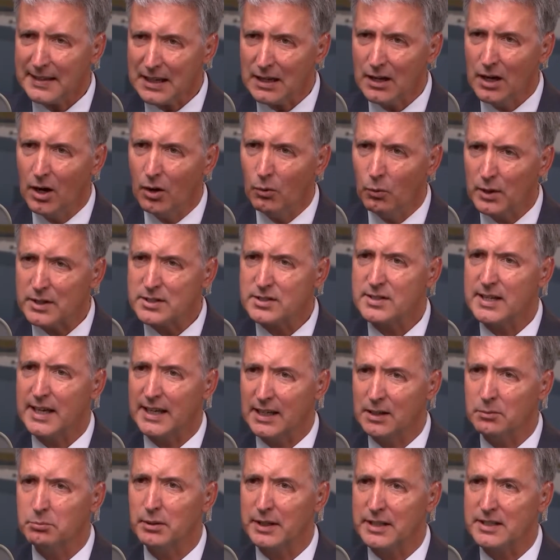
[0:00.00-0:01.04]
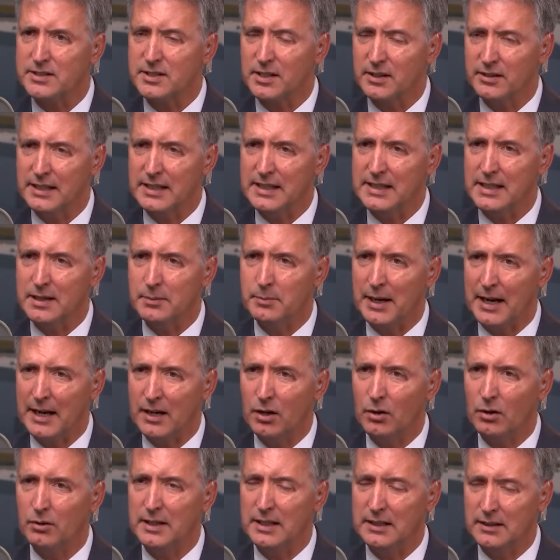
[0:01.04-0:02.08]
what's taking place there in India, but I
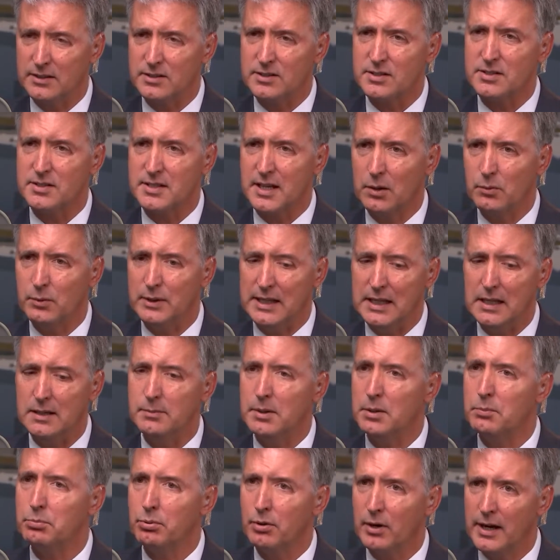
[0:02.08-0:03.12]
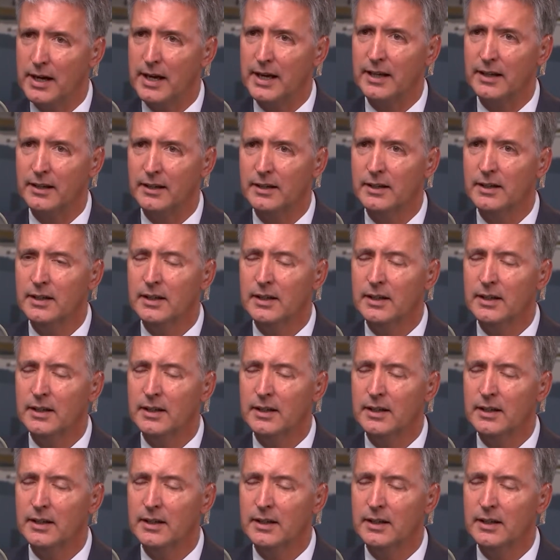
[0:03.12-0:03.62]
know, needless to say, we need to be praying